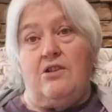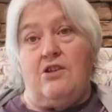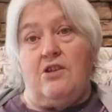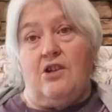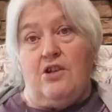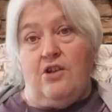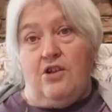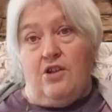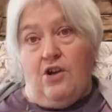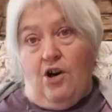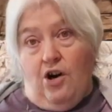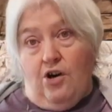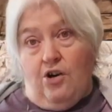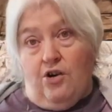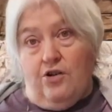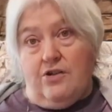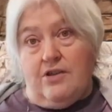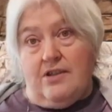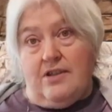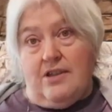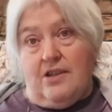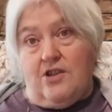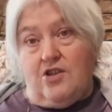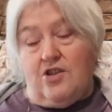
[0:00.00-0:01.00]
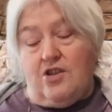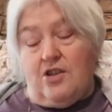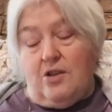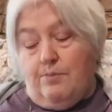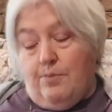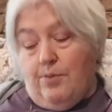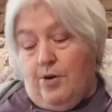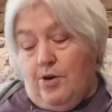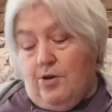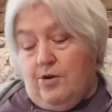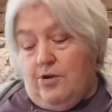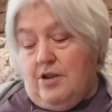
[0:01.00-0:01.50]
yarns that she
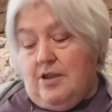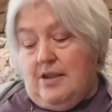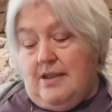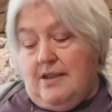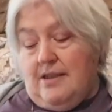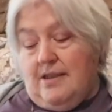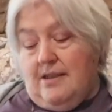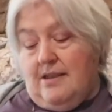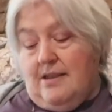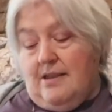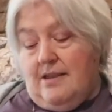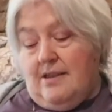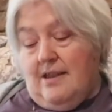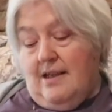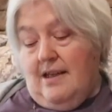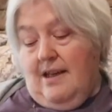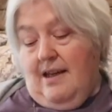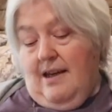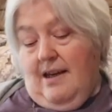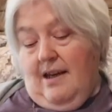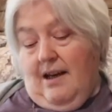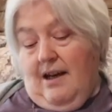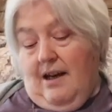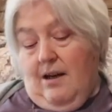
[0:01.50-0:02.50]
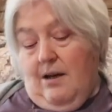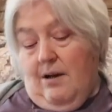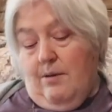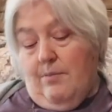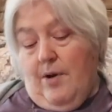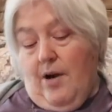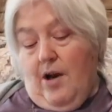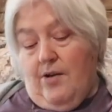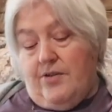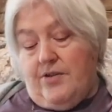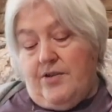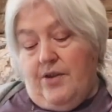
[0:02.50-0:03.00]
purchases,
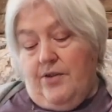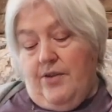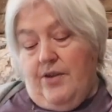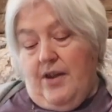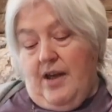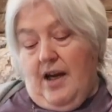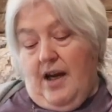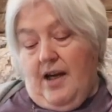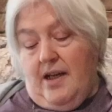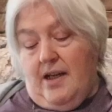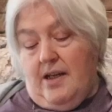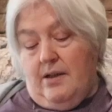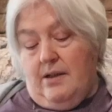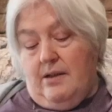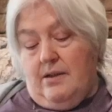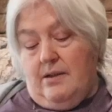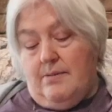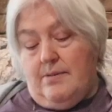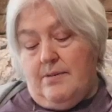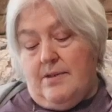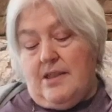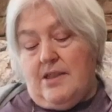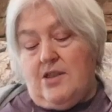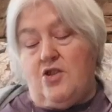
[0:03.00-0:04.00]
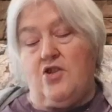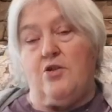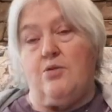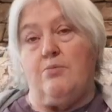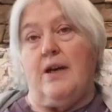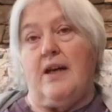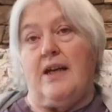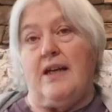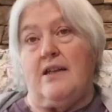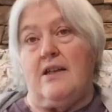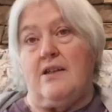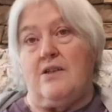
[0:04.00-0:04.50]
also the items that she
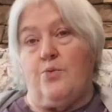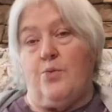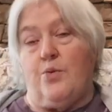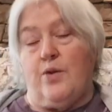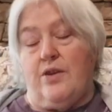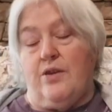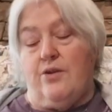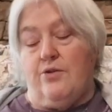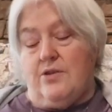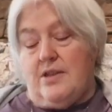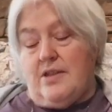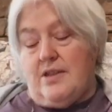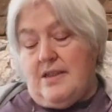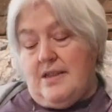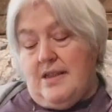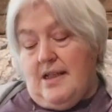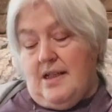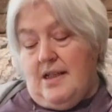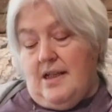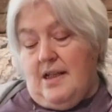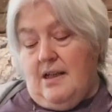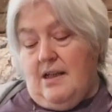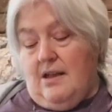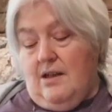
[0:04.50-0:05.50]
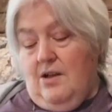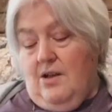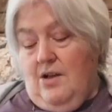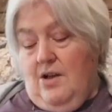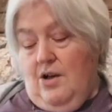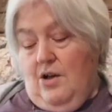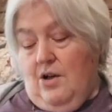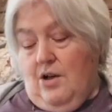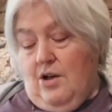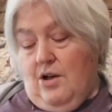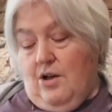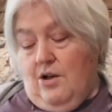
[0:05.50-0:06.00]
makes, whether it's knitting
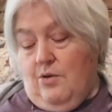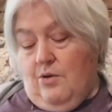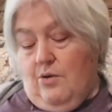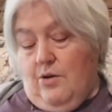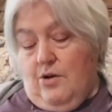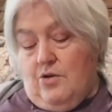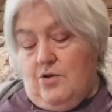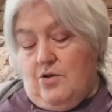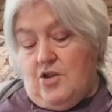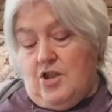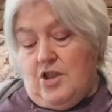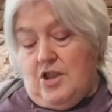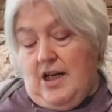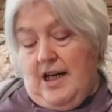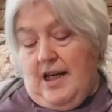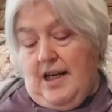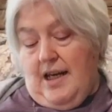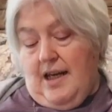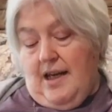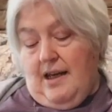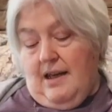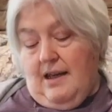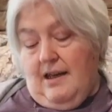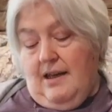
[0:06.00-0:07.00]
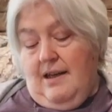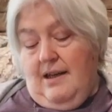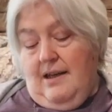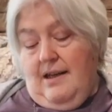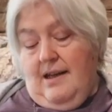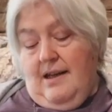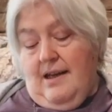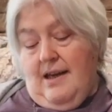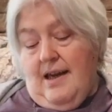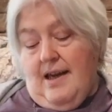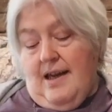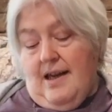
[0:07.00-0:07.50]
or crocheting,
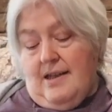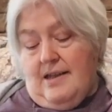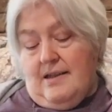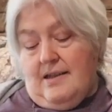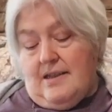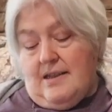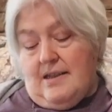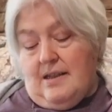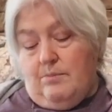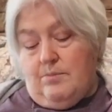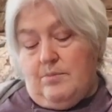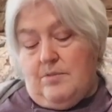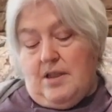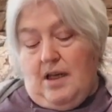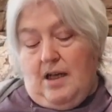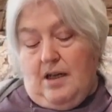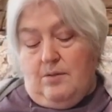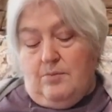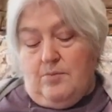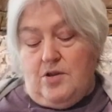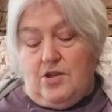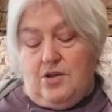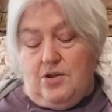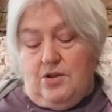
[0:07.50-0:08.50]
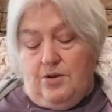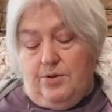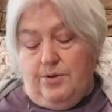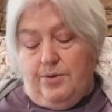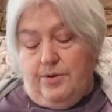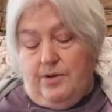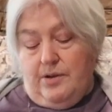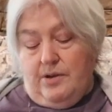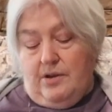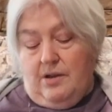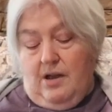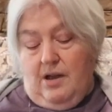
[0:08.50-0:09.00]
and sometimes she will
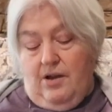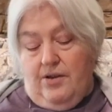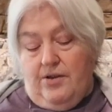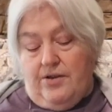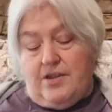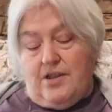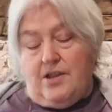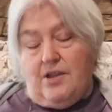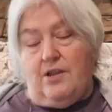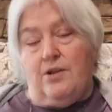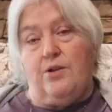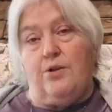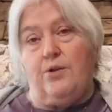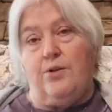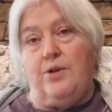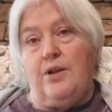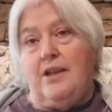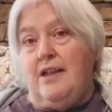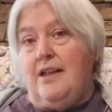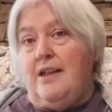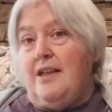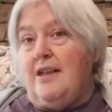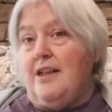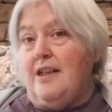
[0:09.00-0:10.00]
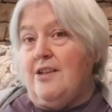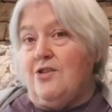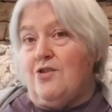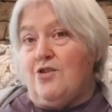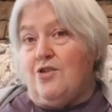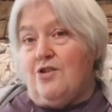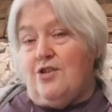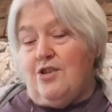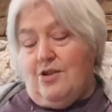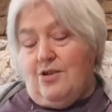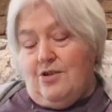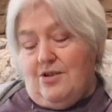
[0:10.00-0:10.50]
also
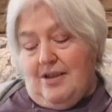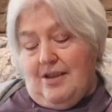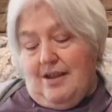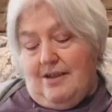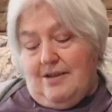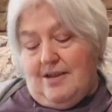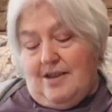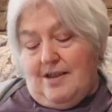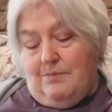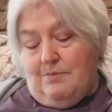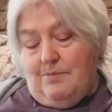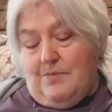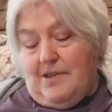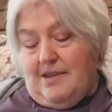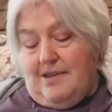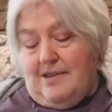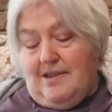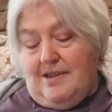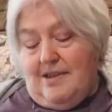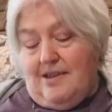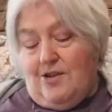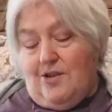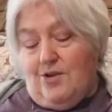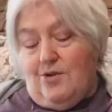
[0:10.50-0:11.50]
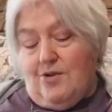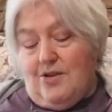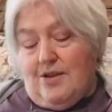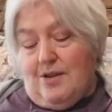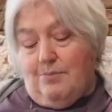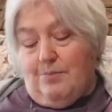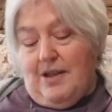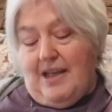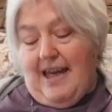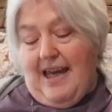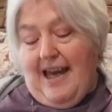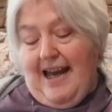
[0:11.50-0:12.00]
introduce us and do
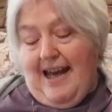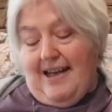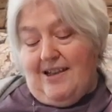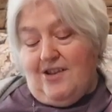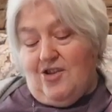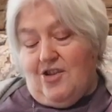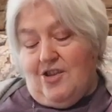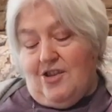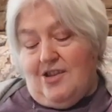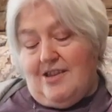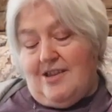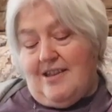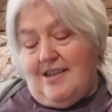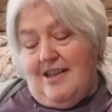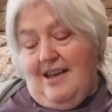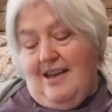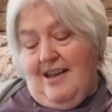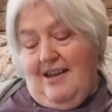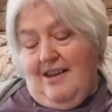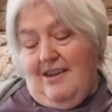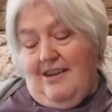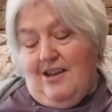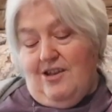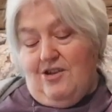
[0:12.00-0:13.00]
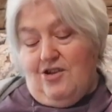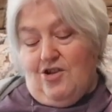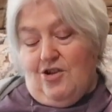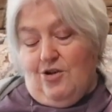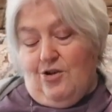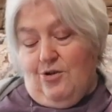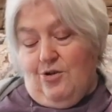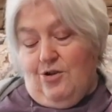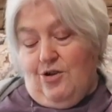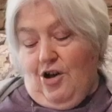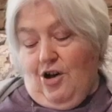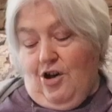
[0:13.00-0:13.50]
some gadgets that
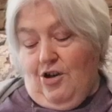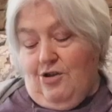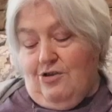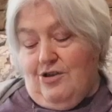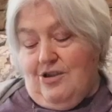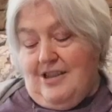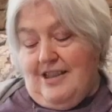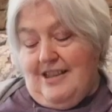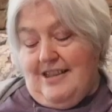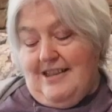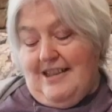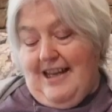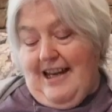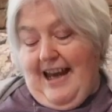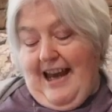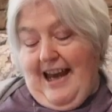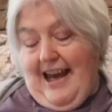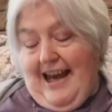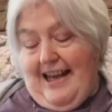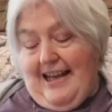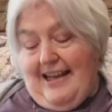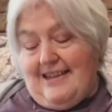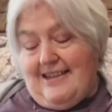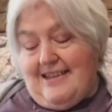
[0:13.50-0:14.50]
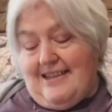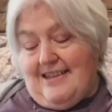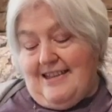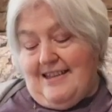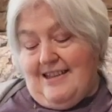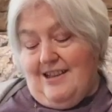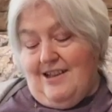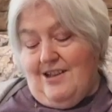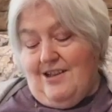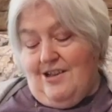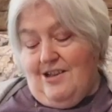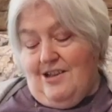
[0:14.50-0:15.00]
turn yarns into hats
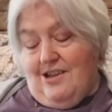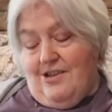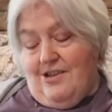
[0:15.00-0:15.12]
and